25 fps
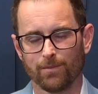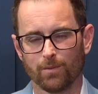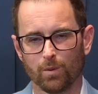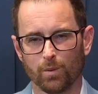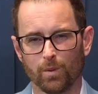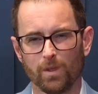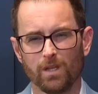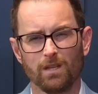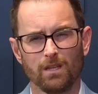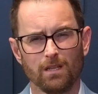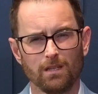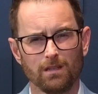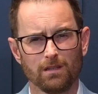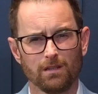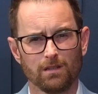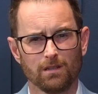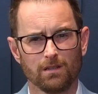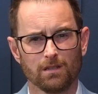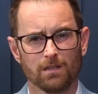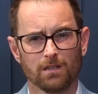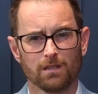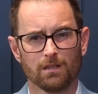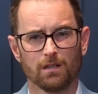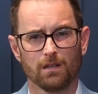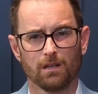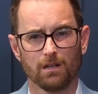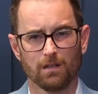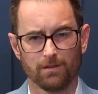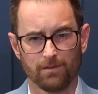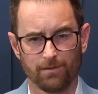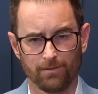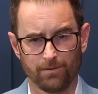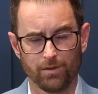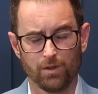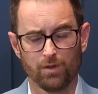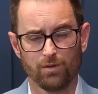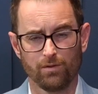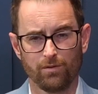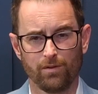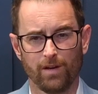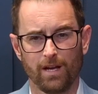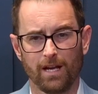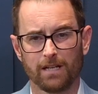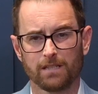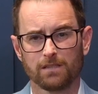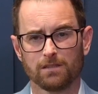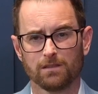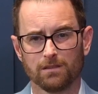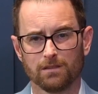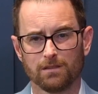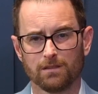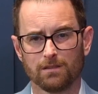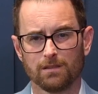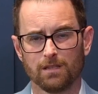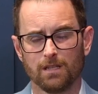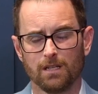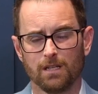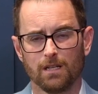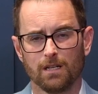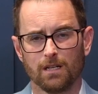Well, we think there are a few factors.